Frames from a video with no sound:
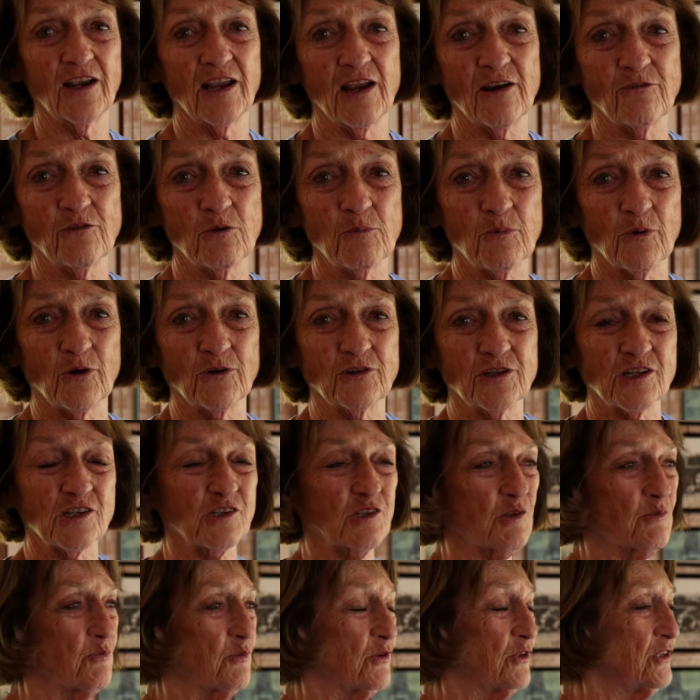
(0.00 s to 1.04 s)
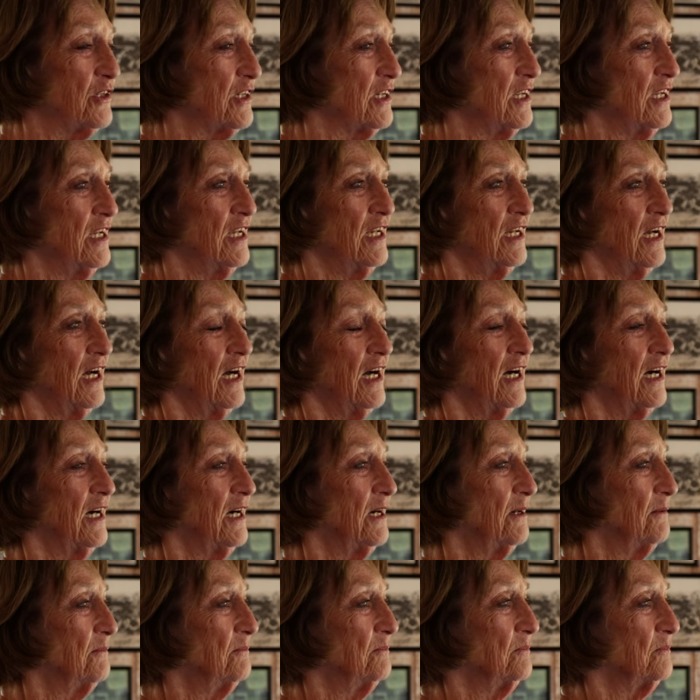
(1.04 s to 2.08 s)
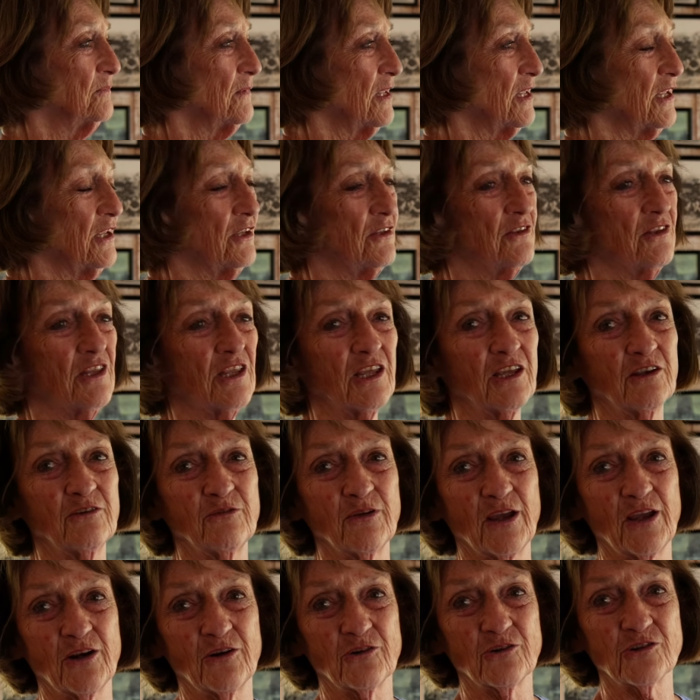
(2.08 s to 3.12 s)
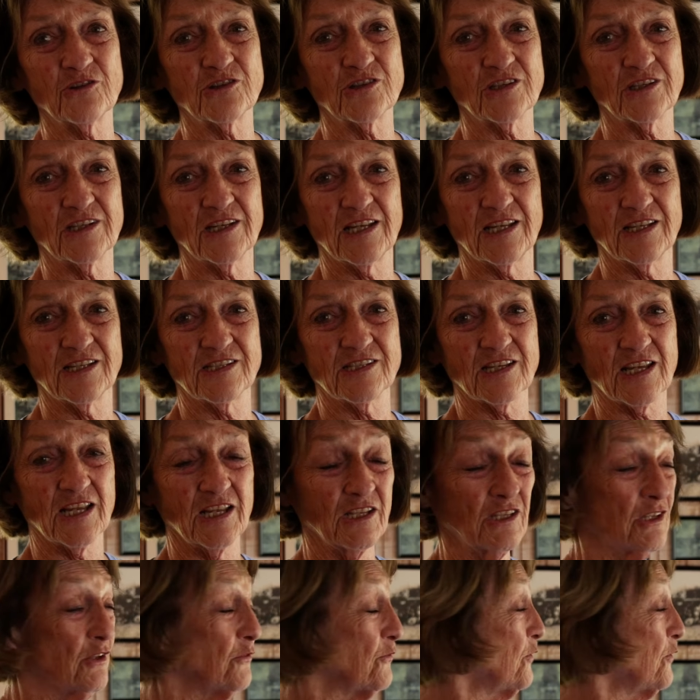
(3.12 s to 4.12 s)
Every participant in the invaders is in the